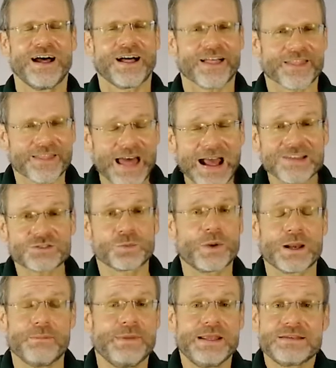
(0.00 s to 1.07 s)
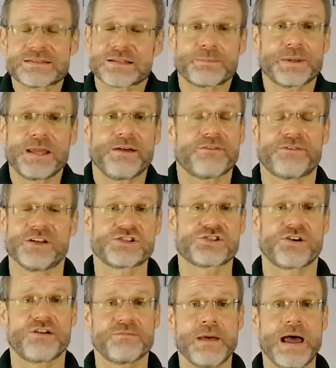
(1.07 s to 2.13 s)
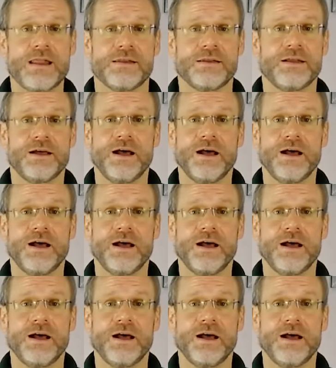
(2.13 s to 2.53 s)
That's what it means to be a fisher of men.